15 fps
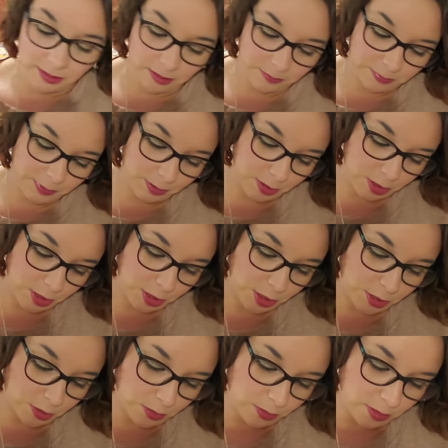up
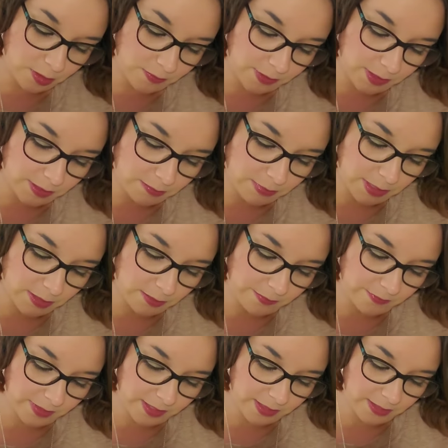two of these metal
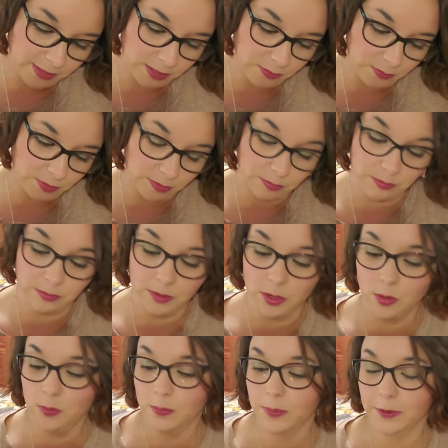vases with
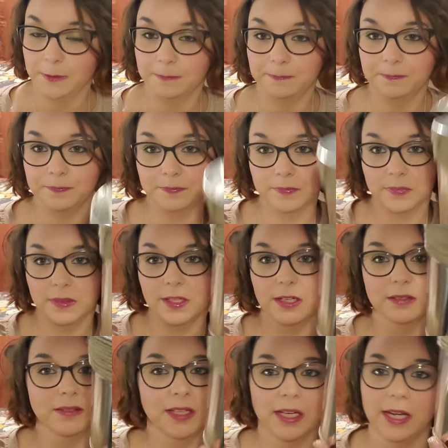rope. Now,
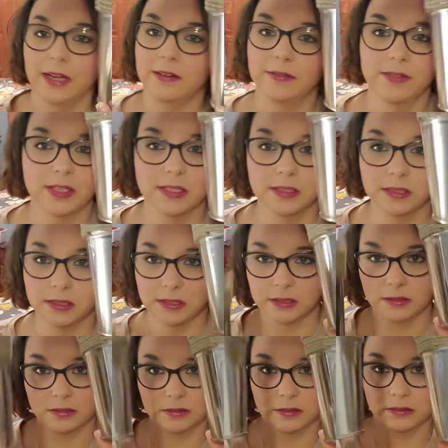they have these
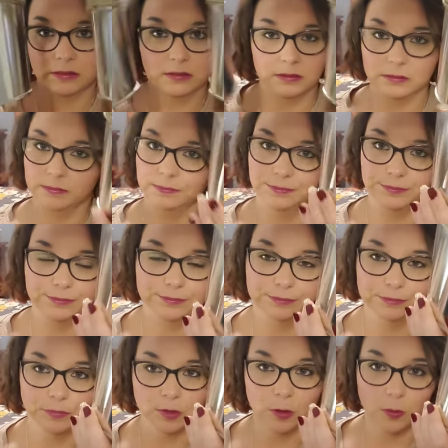
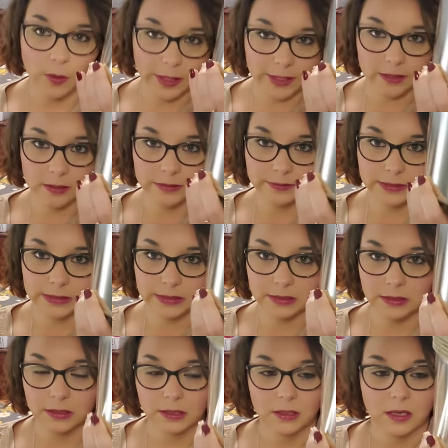quite often.
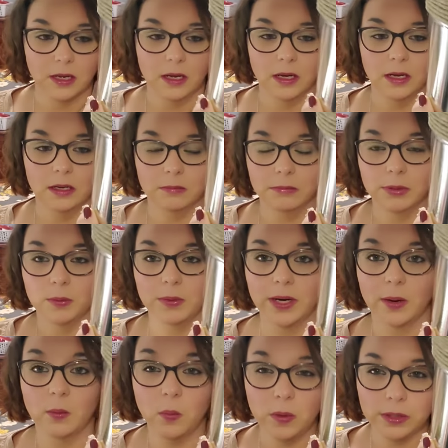Um, but when I
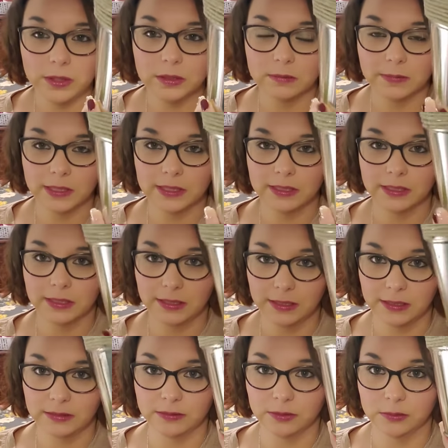wanted them, they didn't
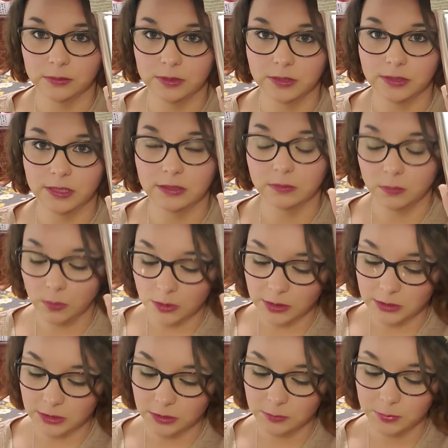have them because I wanted
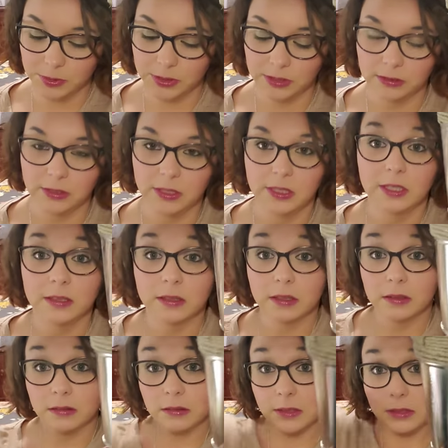to put the
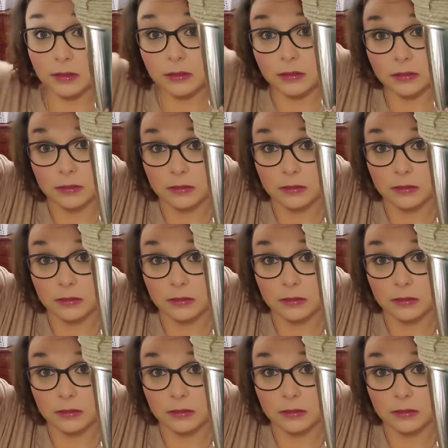little